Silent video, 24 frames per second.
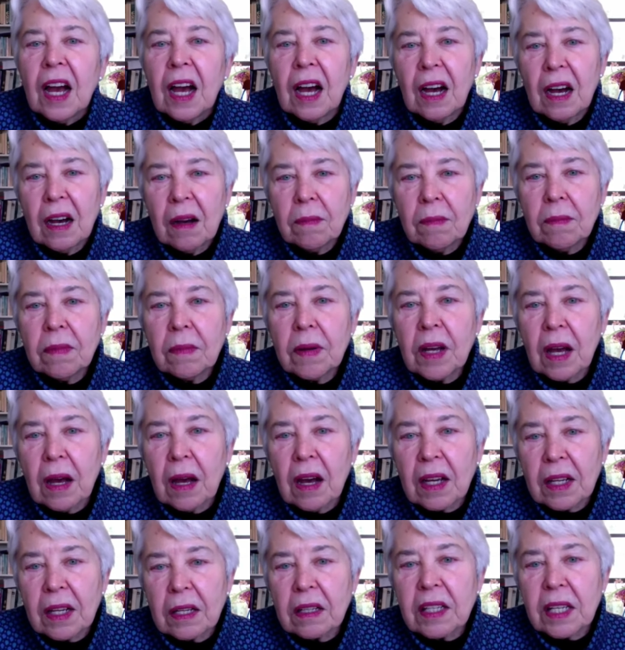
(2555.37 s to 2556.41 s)
Um, a,
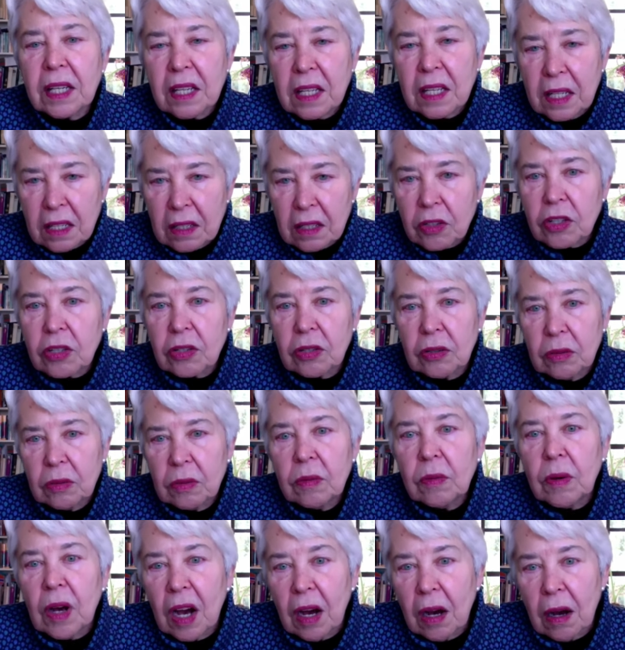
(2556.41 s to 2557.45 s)
a, key
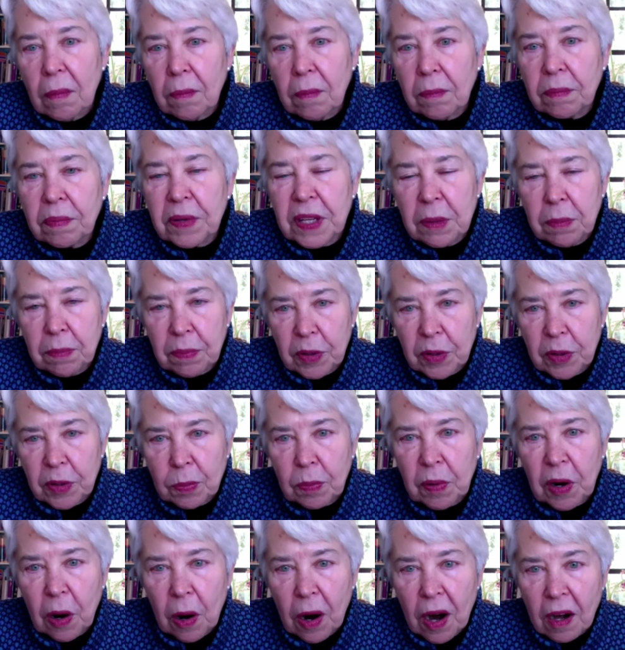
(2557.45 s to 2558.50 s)
to um, People's
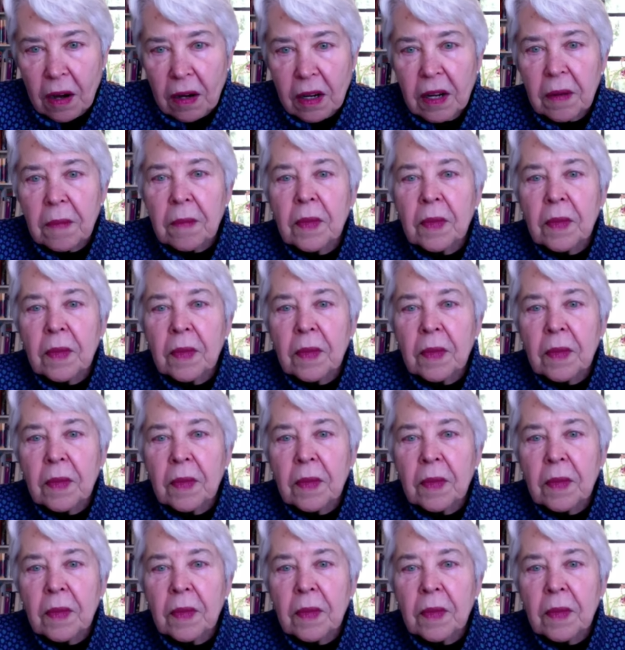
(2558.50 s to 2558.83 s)
Park